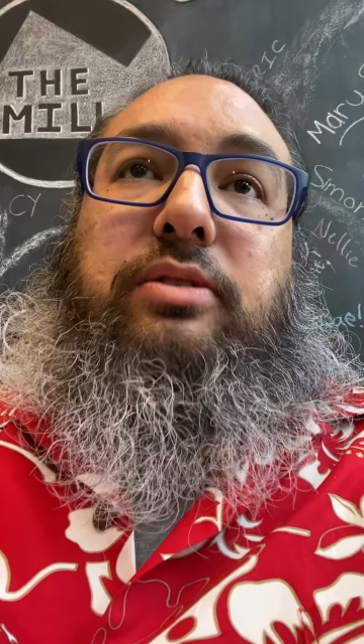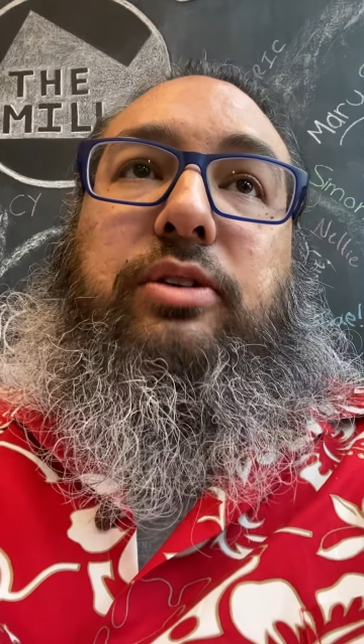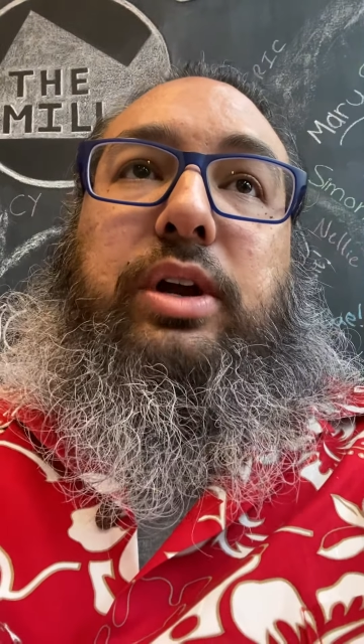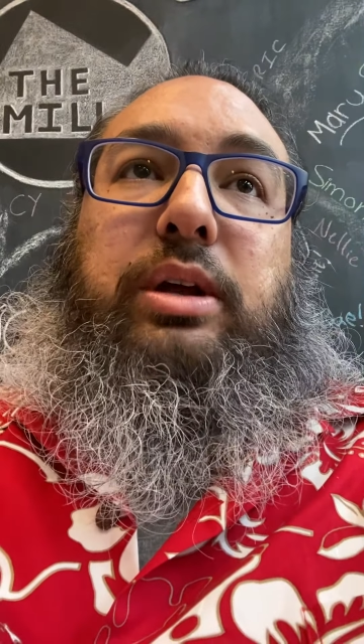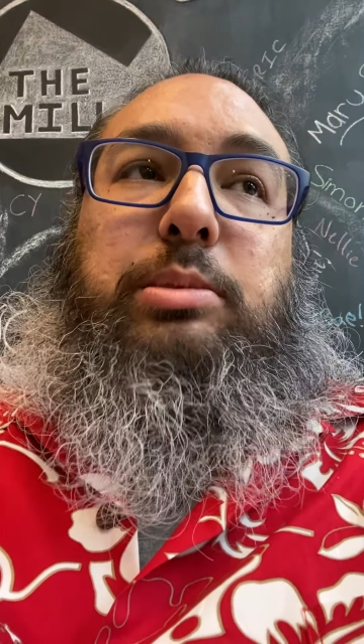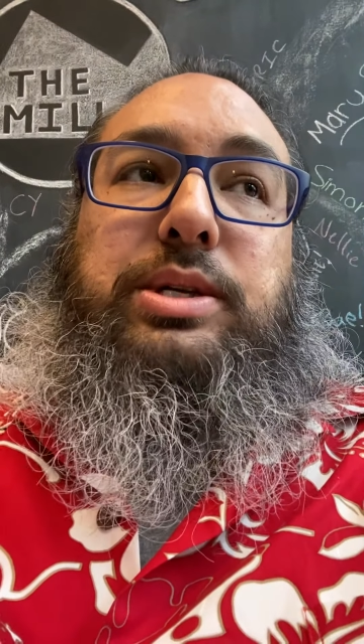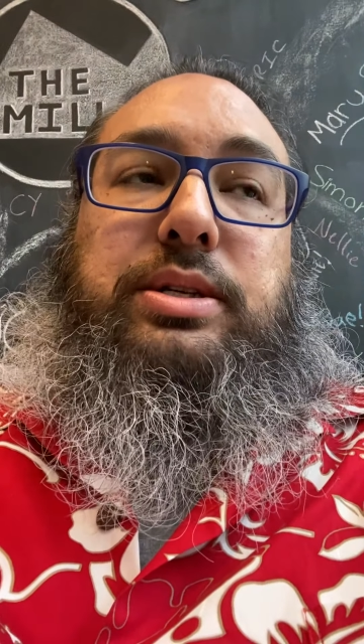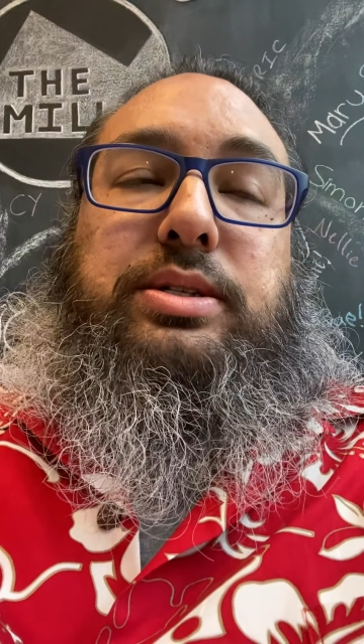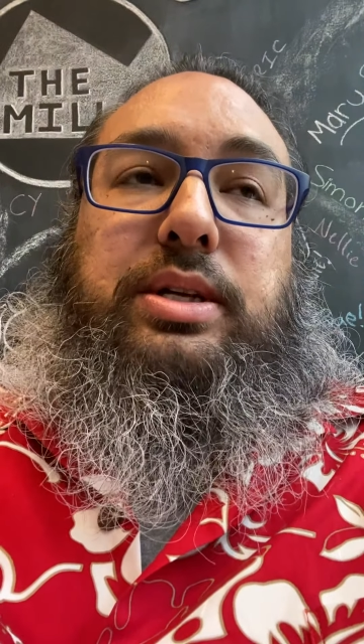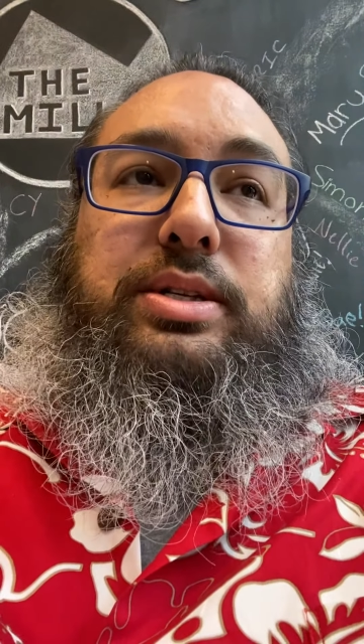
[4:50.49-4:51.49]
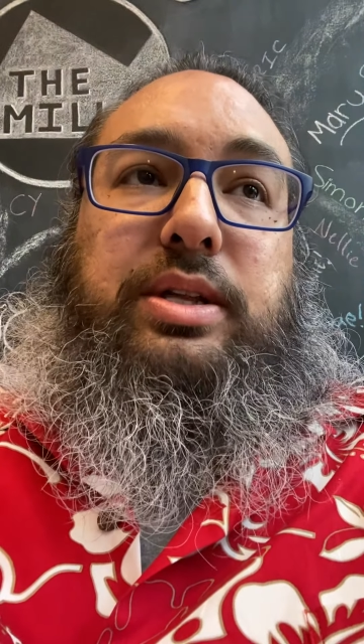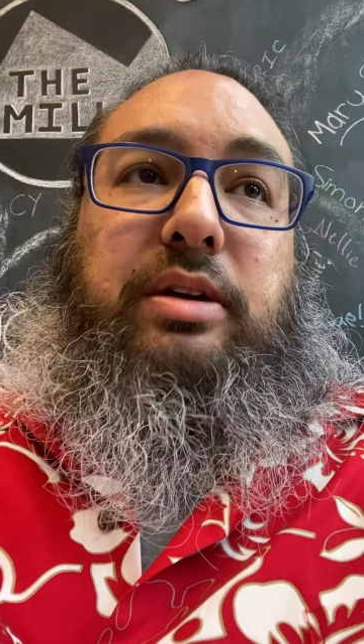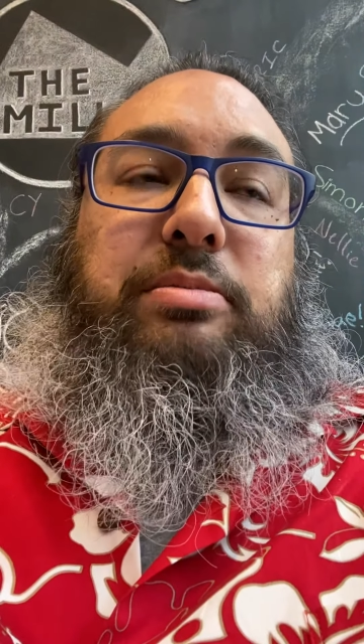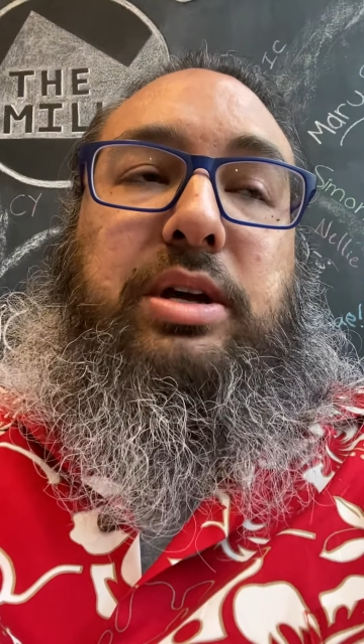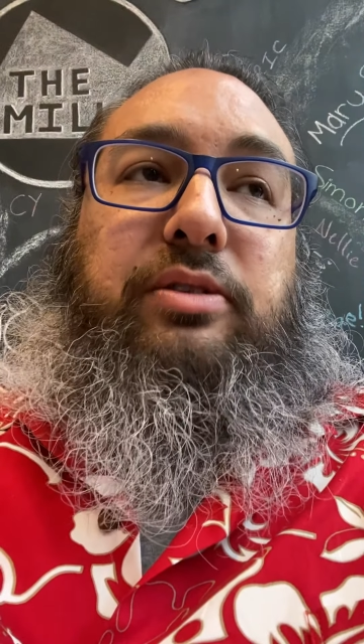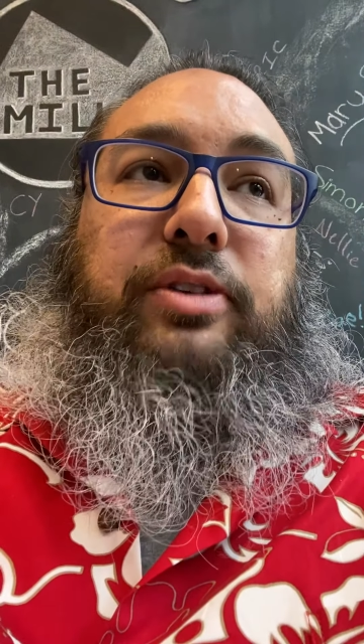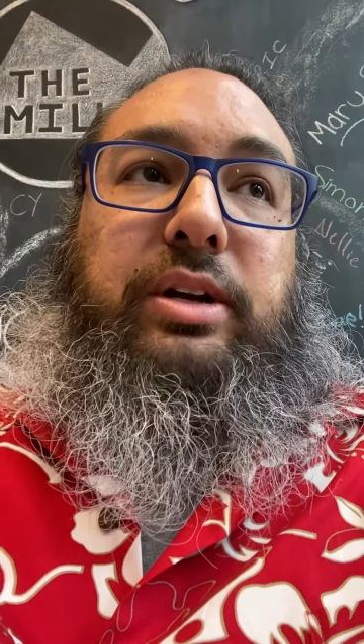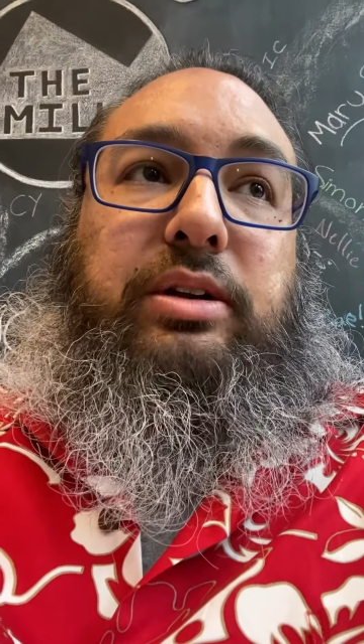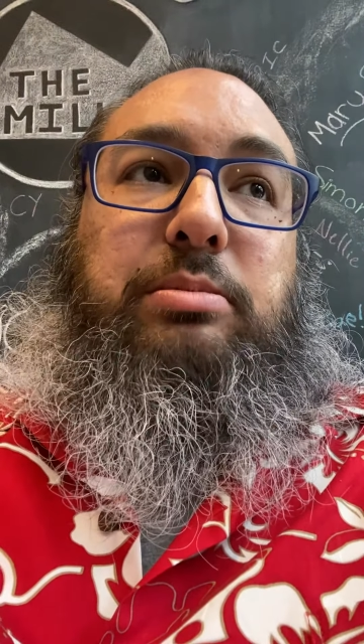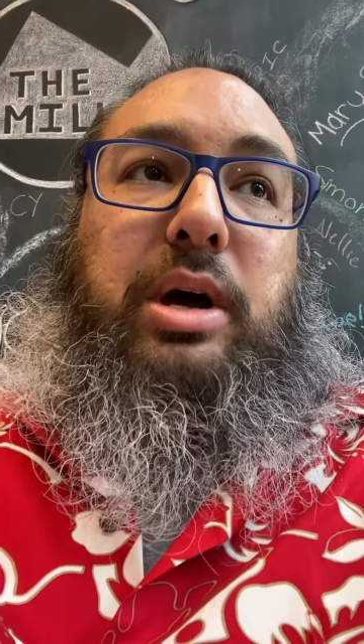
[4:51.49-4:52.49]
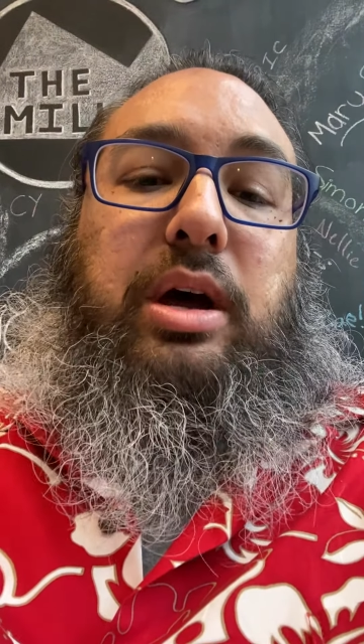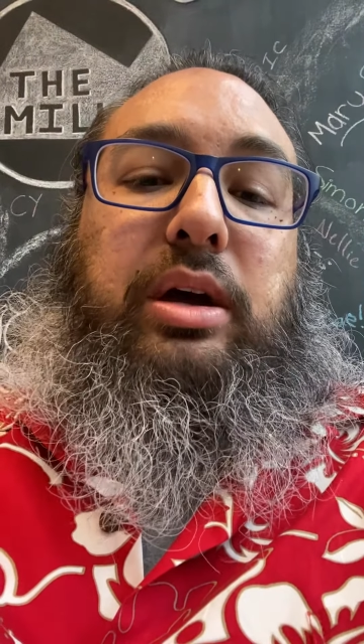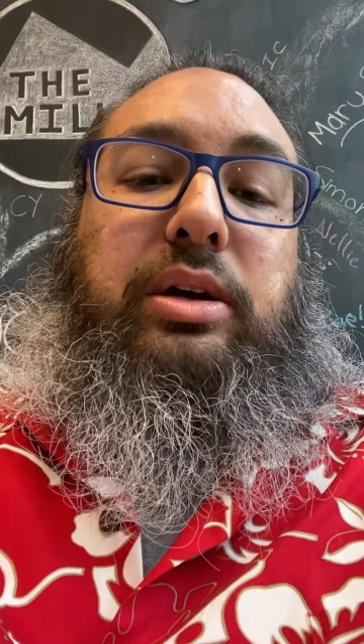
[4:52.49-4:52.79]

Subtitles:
for any businesses that have been affected by